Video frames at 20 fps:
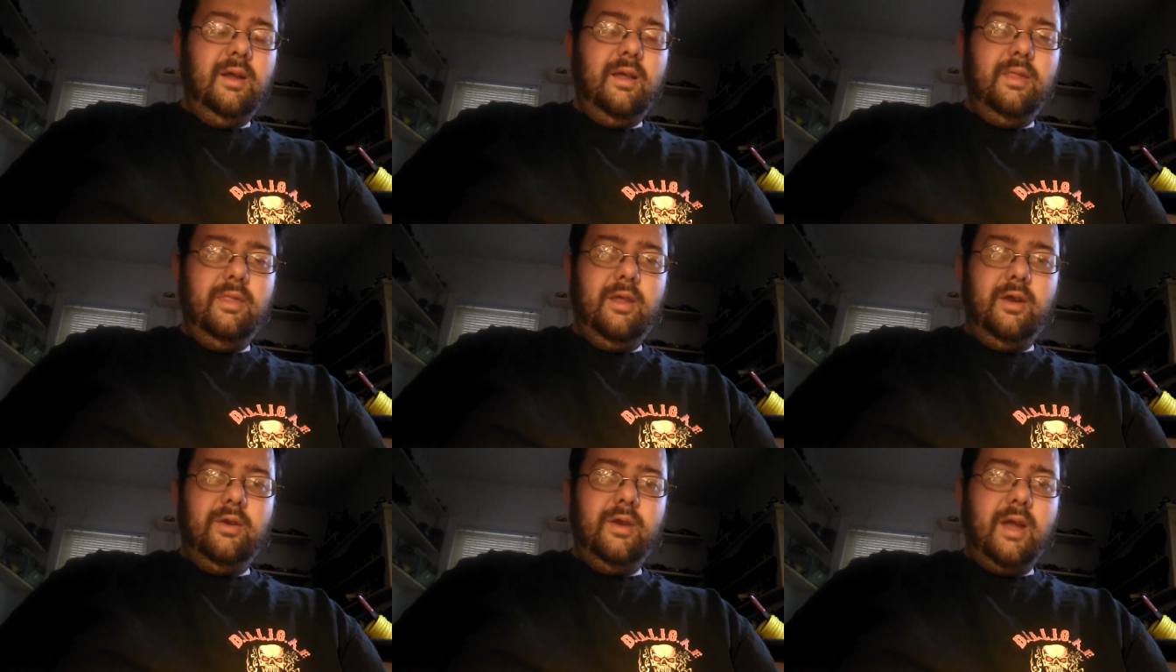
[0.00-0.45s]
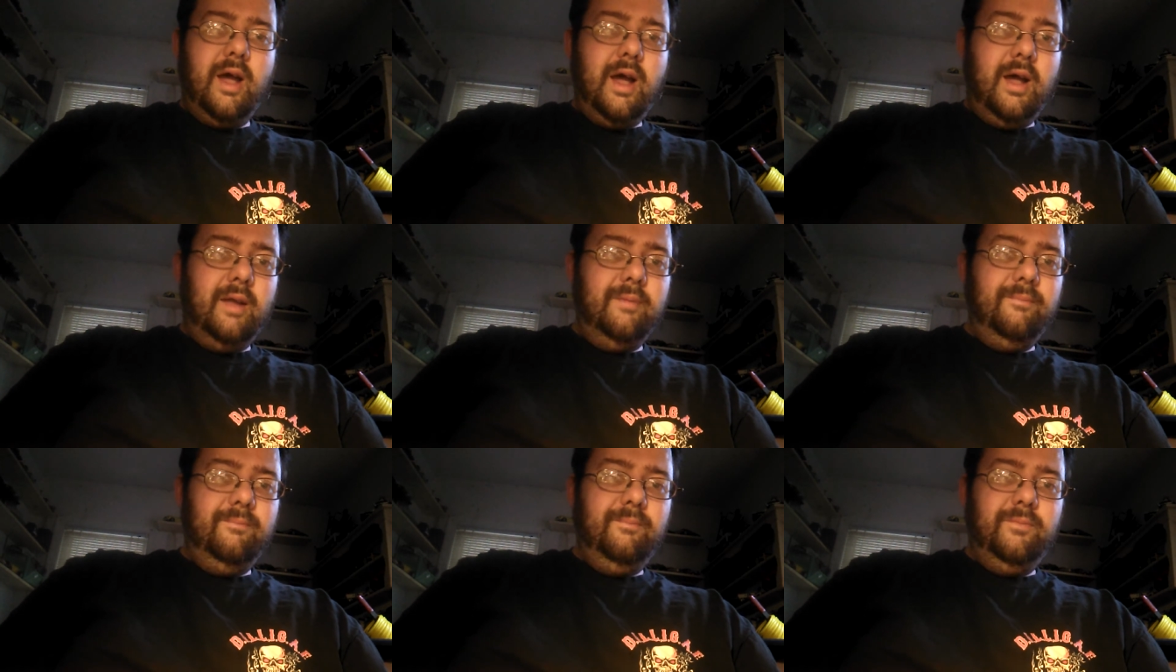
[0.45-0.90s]
They're
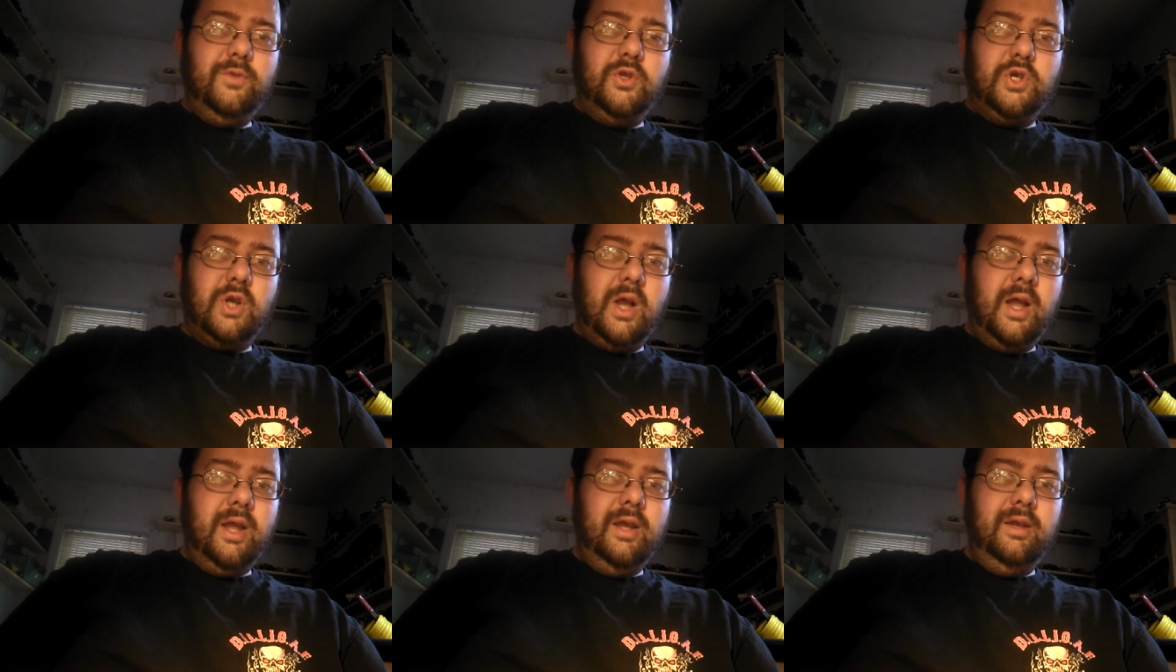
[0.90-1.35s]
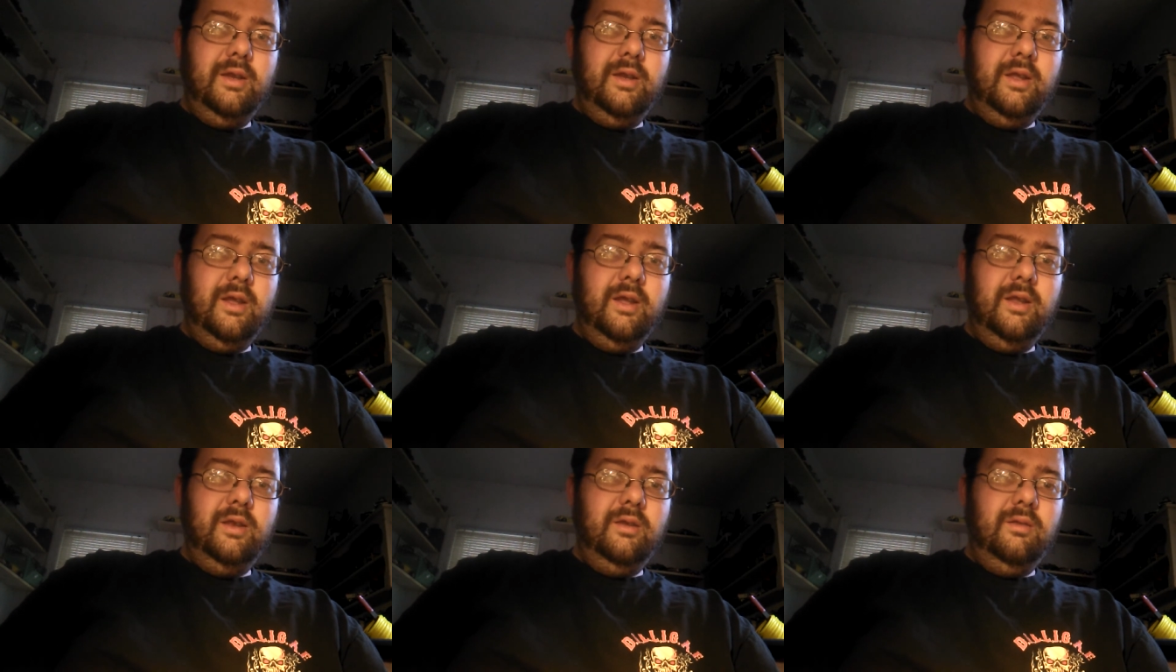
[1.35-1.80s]
not trying
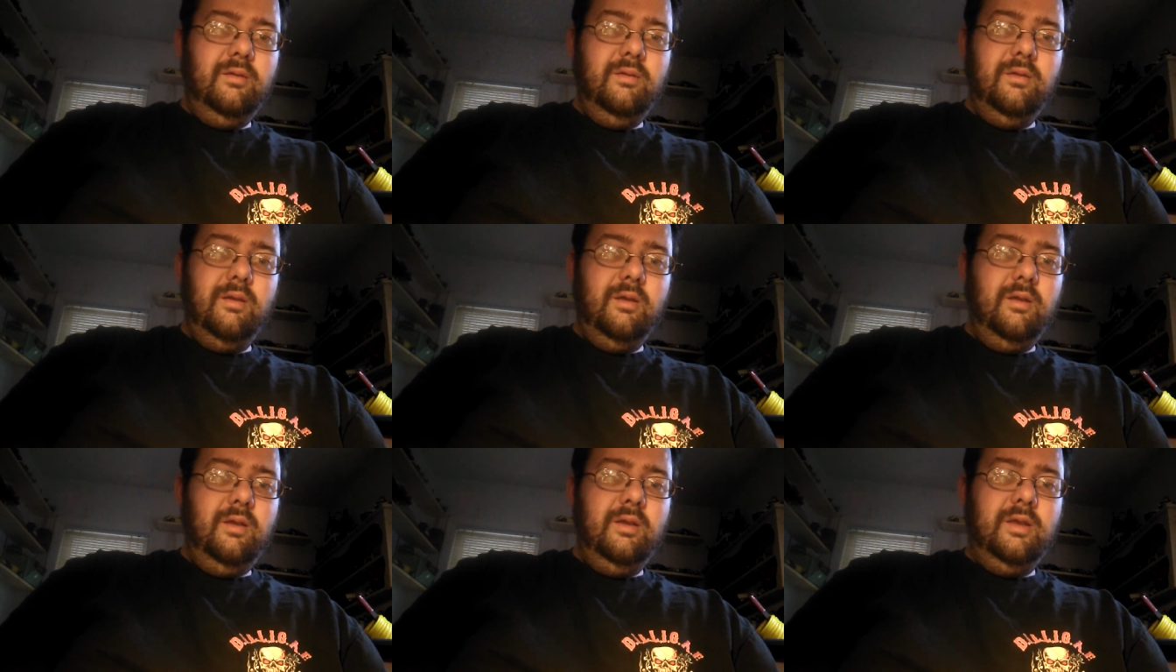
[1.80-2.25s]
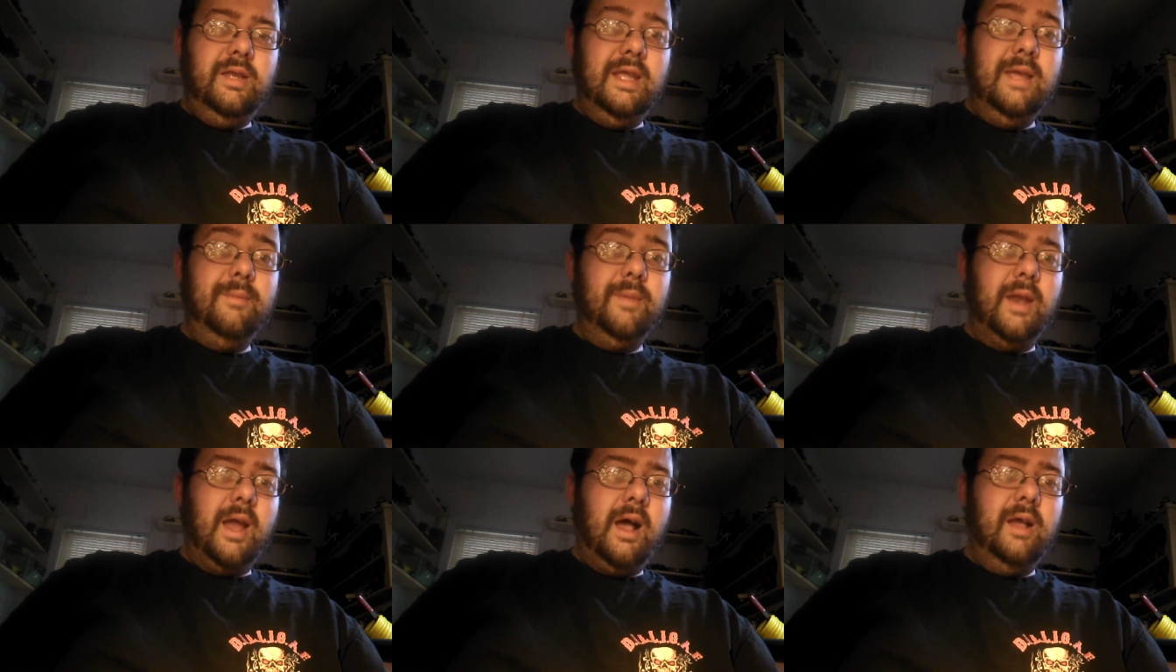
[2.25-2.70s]
to
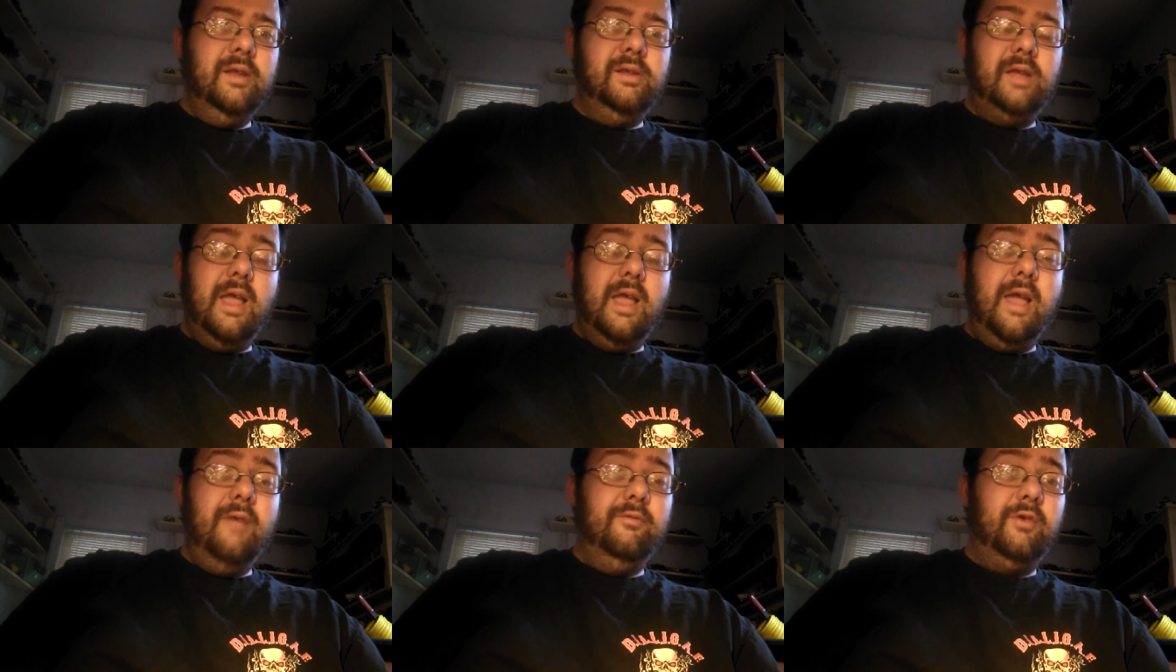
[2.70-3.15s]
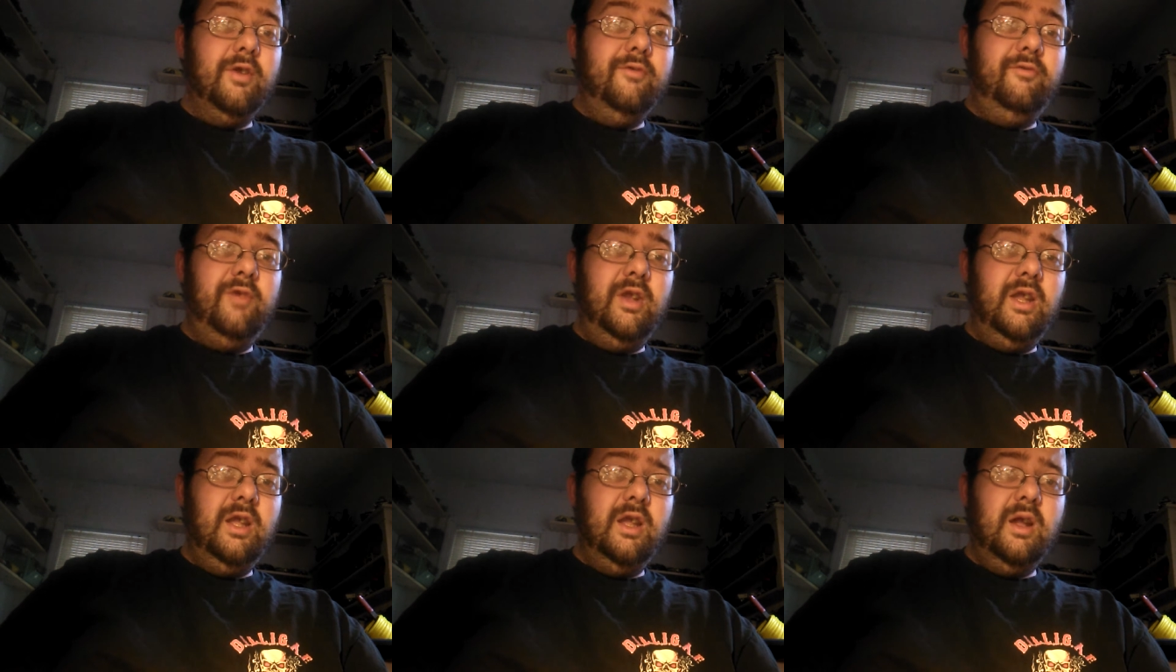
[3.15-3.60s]
demonize every
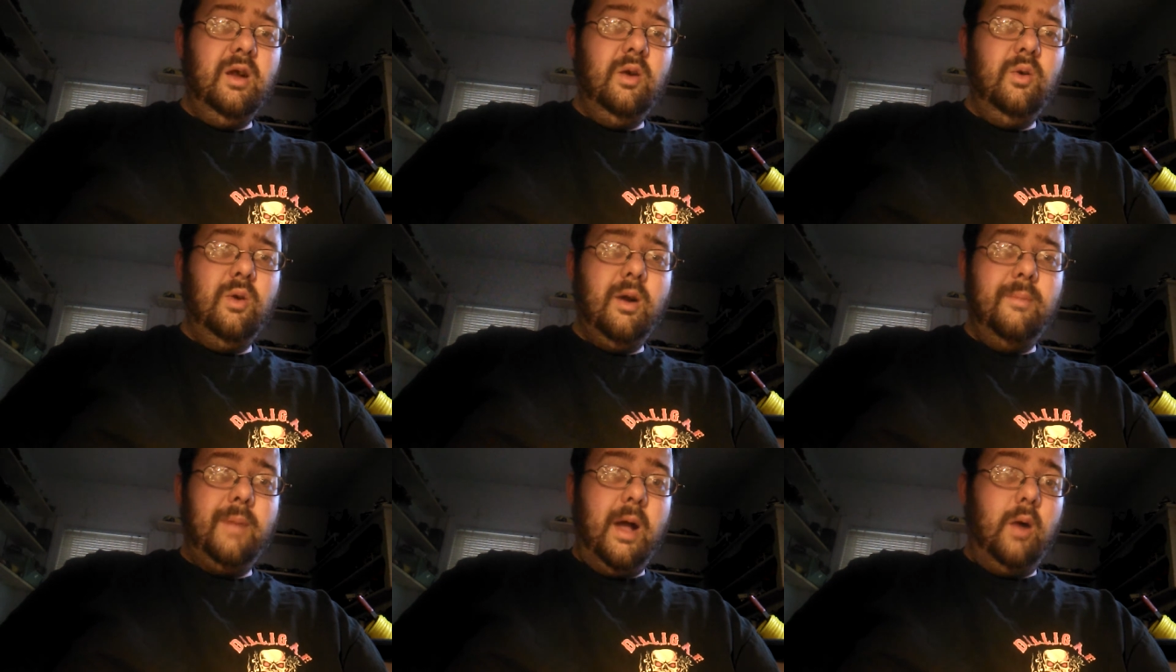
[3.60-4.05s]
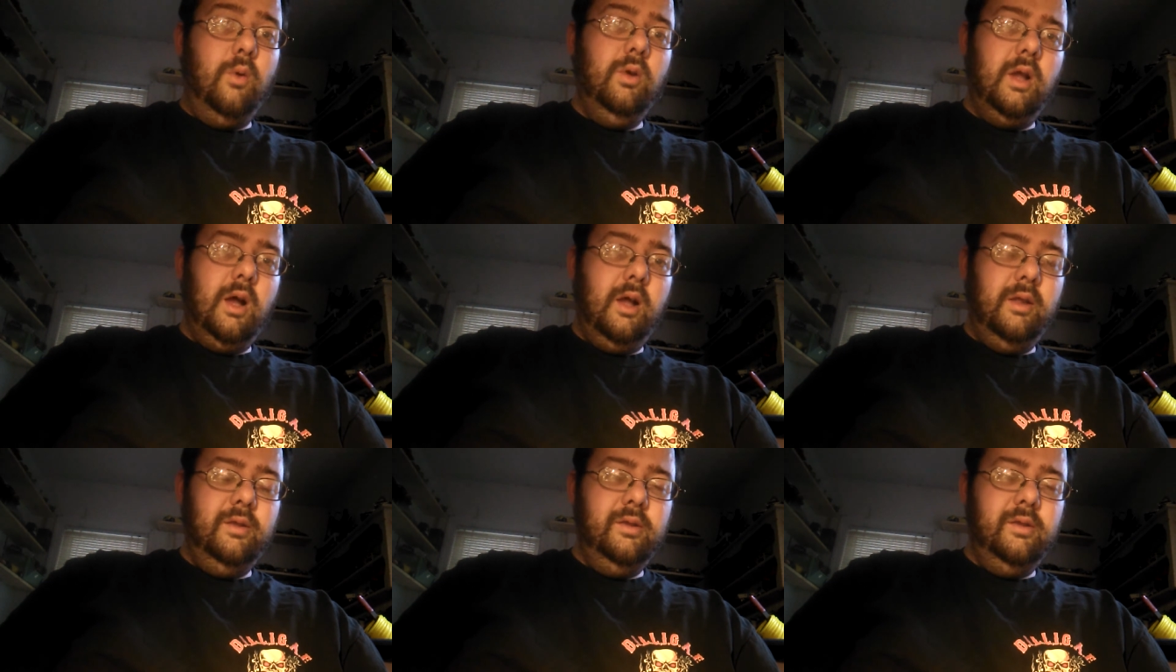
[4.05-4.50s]
video about
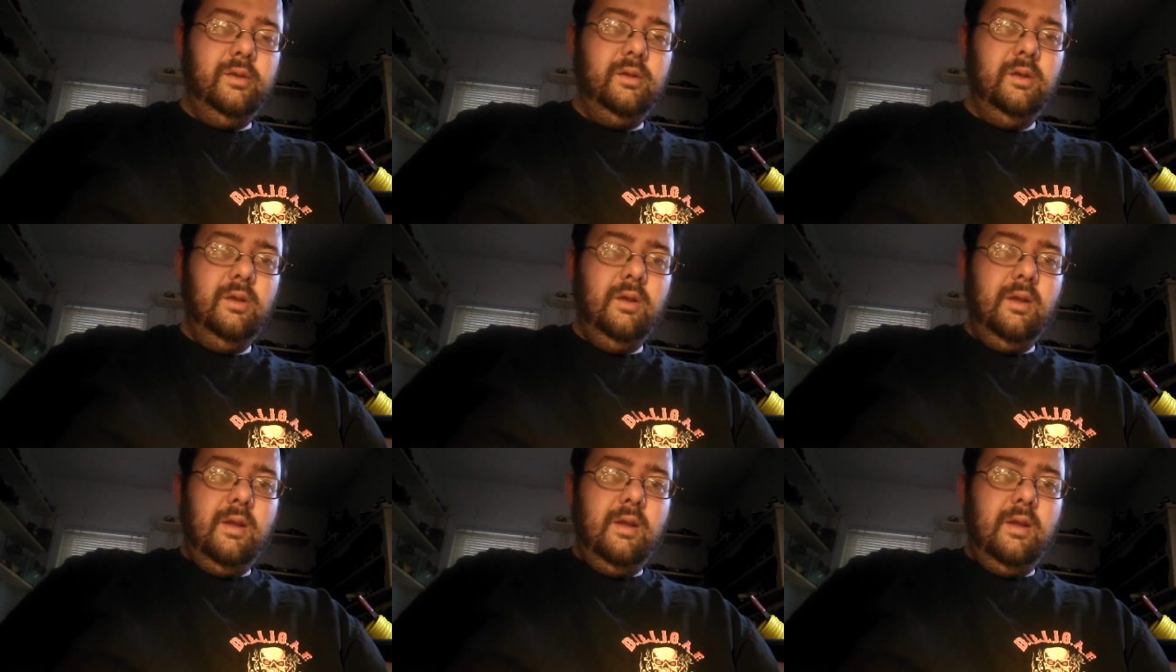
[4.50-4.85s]
guns.